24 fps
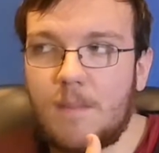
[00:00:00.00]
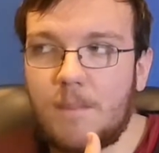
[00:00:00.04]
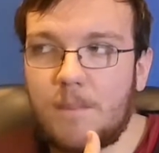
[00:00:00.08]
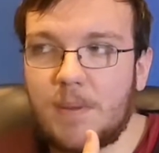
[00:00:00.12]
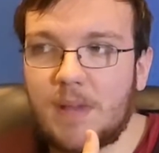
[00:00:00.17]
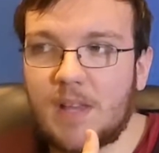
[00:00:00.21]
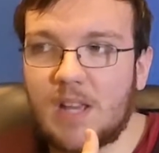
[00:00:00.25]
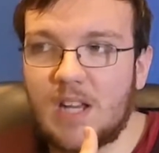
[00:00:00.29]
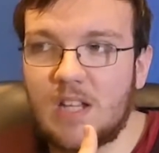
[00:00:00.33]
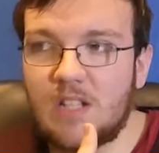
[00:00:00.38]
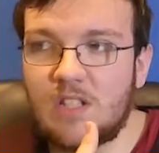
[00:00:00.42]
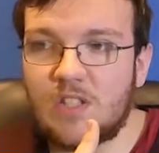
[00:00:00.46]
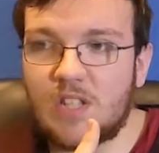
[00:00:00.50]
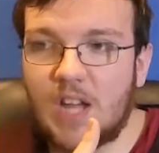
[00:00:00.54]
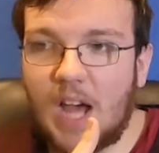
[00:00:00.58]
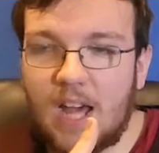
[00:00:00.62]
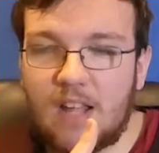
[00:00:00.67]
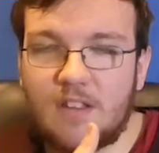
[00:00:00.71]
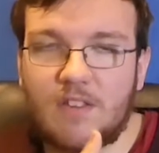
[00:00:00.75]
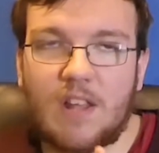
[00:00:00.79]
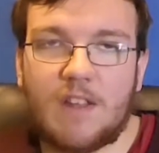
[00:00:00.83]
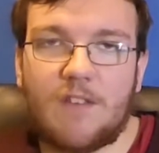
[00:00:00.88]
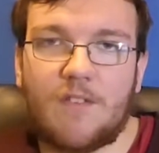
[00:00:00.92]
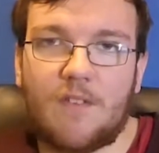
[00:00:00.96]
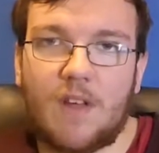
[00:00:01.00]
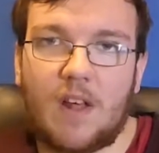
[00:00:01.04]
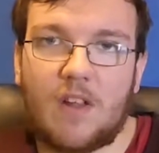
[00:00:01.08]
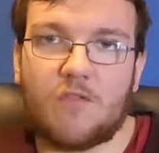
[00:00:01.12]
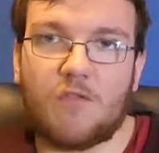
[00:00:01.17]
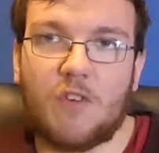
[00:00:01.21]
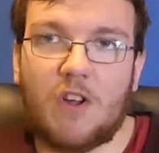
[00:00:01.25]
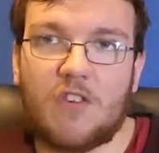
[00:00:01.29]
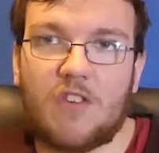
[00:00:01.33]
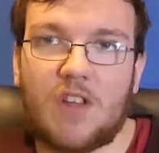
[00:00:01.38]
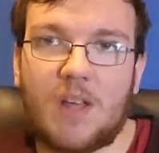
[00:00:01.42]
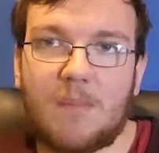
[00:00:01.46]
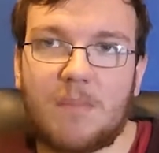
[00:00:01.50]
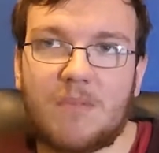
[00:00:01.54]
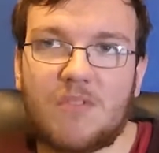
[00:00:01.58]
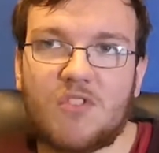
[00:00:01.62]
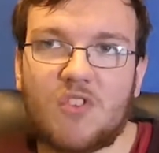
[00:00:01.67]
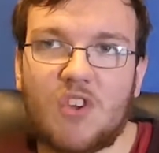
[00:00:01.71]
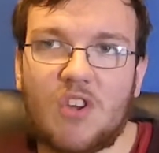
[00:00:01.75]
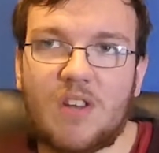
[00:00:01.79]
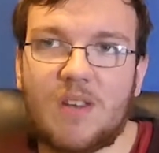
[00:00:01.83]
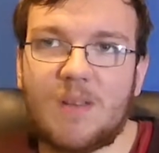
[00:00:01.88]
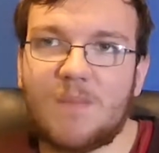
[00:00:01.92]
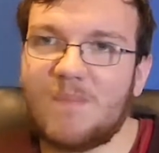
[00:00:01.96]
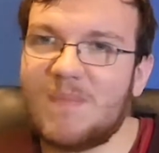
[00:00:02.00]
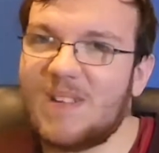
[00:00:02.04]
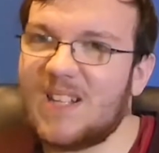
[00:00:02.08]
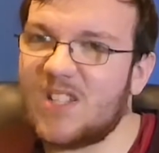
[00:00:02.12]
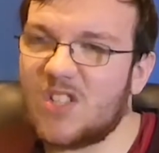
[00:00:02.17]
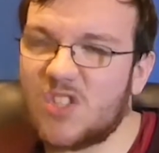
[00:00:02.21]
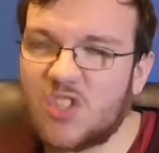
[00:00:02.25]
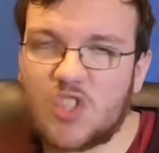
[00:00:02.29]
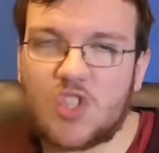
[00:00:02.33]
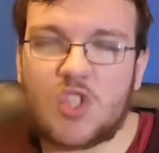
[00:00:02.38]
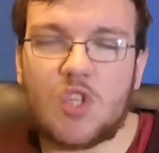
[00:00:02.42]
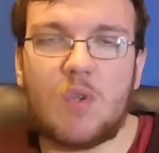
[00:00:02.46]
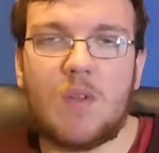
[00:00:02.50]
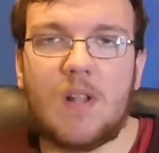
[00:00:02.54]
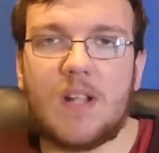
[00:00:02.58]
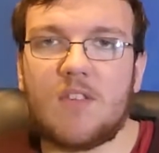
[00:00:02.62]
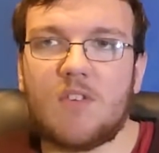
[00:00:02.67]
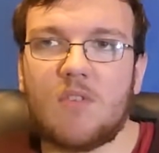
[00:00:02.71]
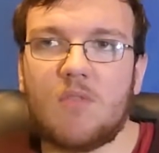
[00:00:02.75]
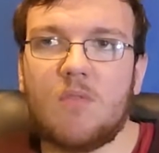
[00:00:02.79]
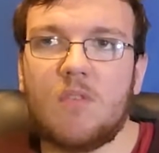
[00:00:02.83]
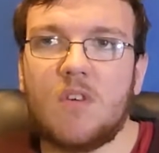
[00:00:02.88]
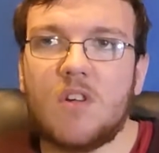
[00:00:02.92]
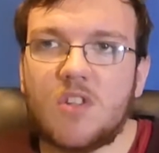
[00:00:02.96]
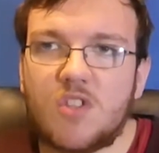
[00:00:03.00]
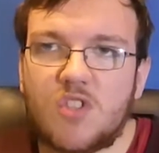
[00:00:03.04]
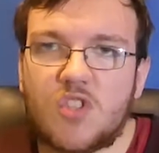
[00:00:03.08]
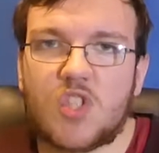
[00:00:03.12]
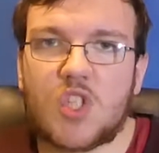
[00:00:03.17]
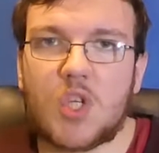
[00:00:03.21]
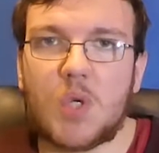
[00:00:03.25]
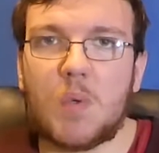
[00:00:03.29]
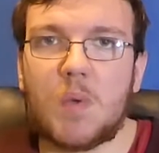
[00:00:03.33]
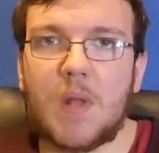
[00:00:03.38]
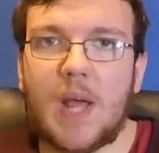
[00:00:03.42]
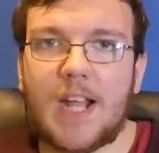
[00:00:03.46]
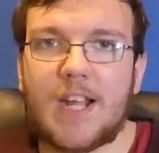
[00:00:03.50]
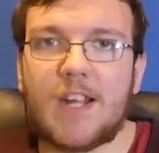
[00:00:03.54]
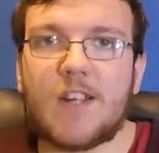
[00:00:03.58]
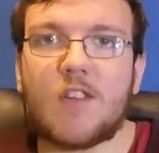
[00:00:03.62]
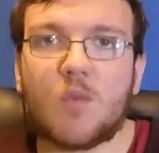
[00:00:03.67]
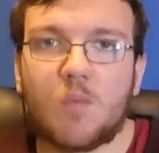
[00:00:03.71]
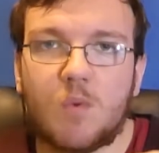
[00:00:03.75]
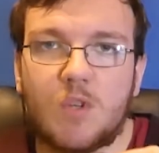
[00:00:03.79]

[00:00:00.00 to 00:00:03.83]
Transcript: because as far as I'm concerned, it's too little too late.